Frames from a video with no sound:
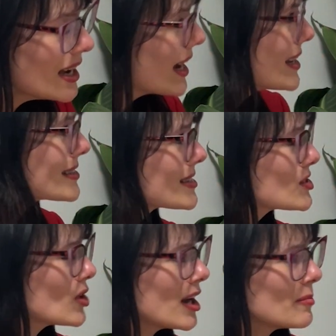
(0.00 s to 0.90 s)
And this is
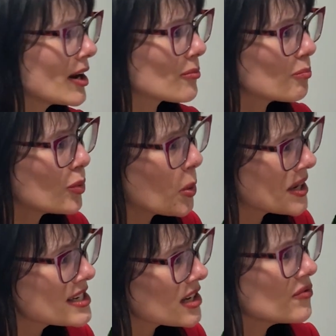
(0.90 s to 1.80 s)
not about
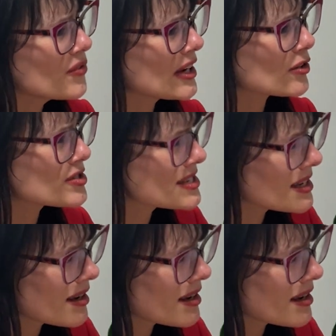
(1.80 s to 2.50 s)
pointing fingers,